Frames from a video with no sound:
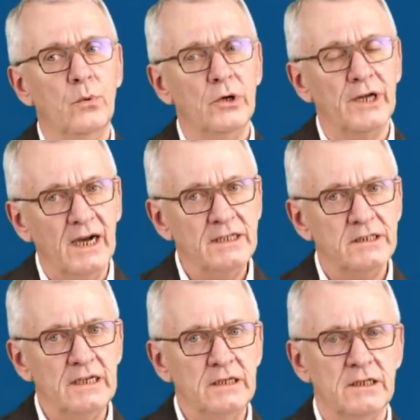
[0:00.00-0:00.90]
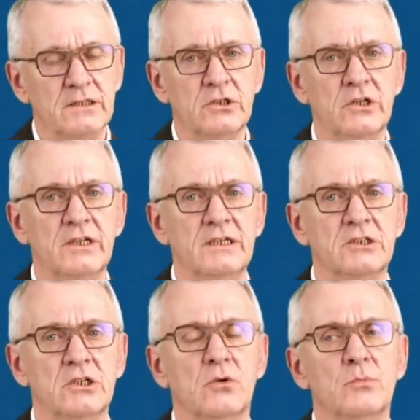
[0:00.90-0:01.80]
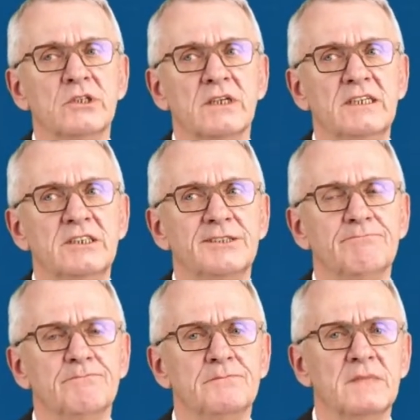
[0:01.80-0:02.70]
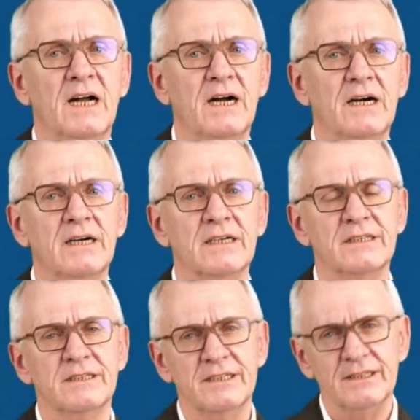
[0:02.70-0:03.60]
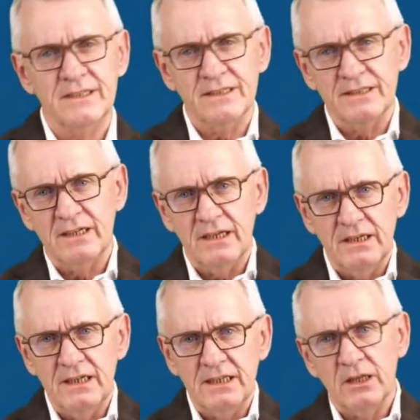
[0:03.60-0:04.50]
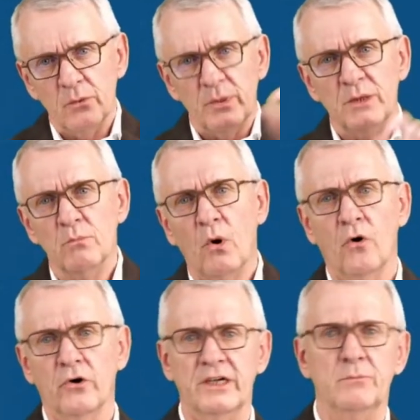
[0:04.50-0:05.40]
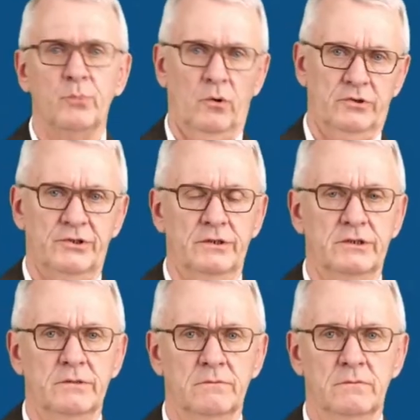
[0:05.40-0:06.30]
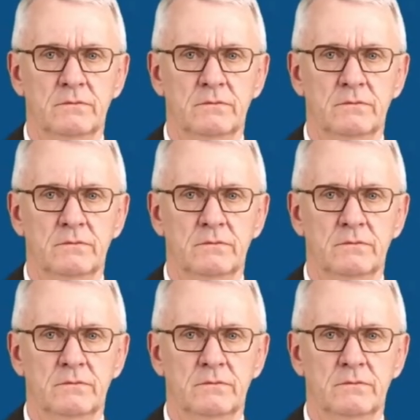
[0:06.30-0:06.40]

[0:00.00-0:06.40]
But I think that cutting geometries are a little bit more important.